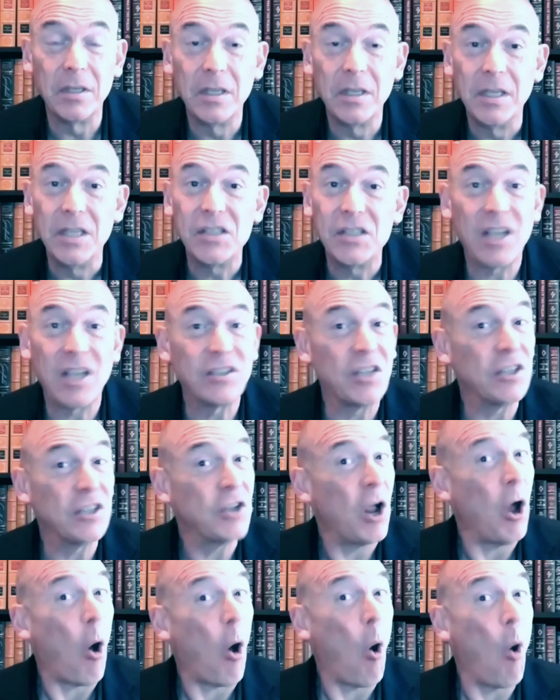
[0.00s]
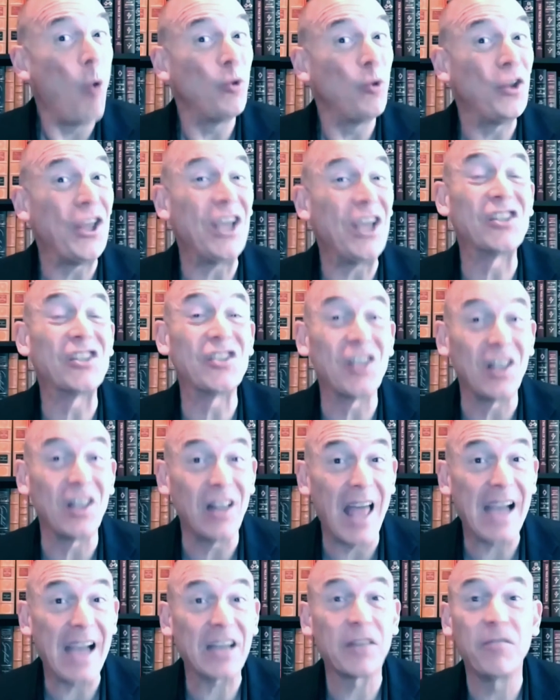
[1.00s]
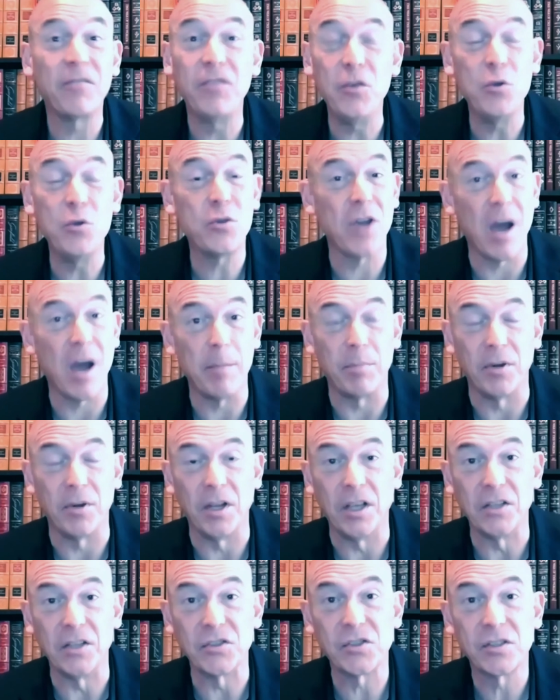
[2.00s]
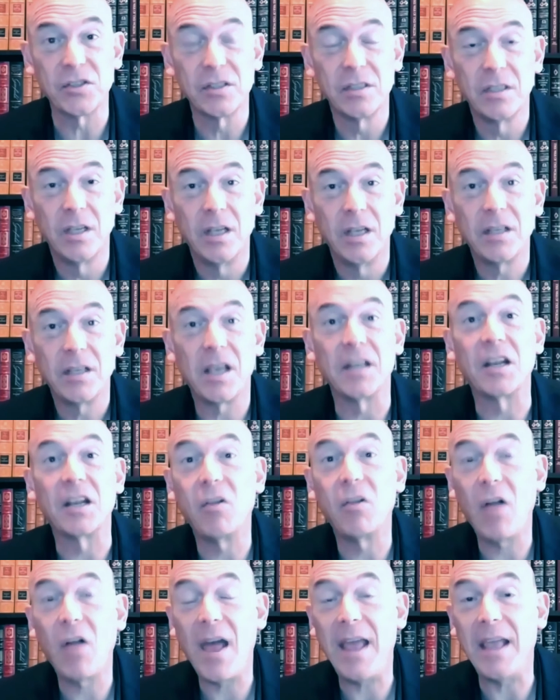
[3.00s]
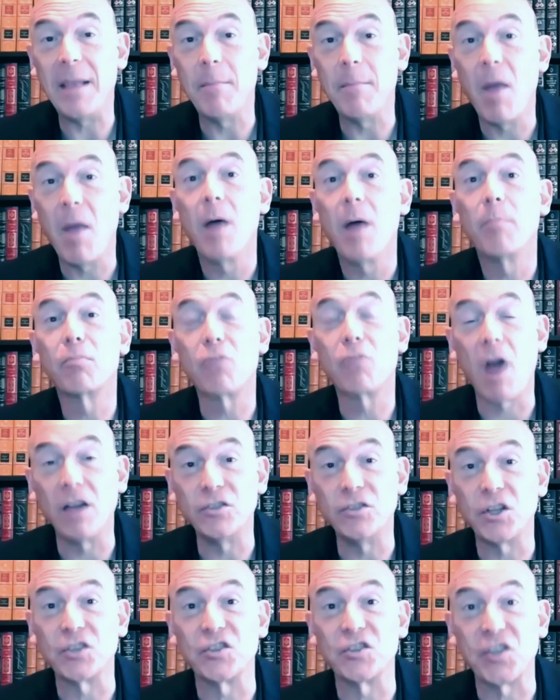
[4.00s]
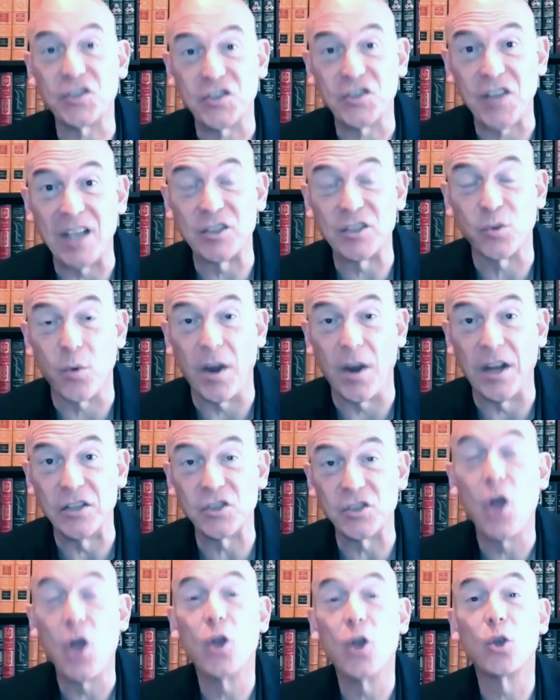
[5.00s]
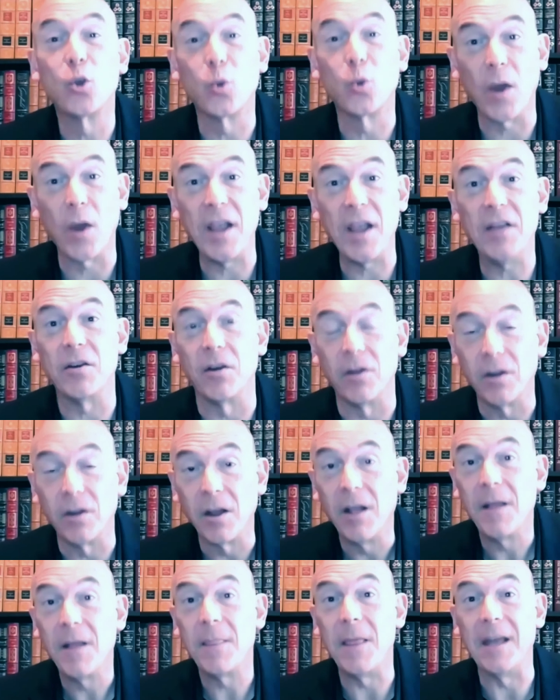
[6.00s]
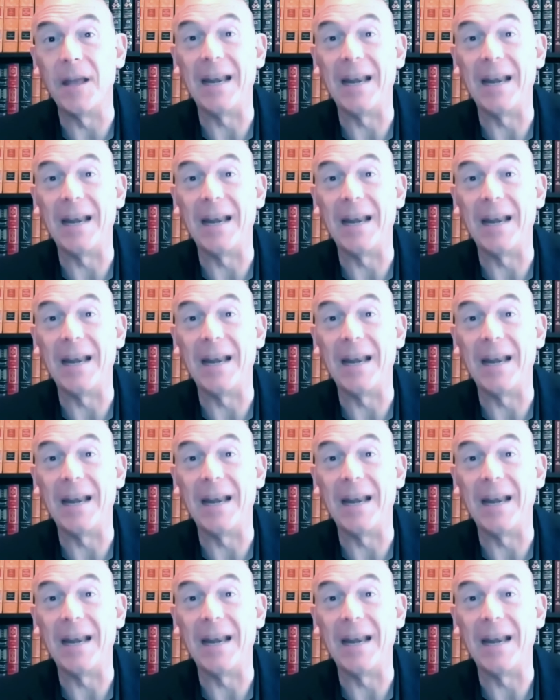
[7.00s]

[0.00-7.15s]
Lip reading: says that only a select few companies can claim project success rates greater than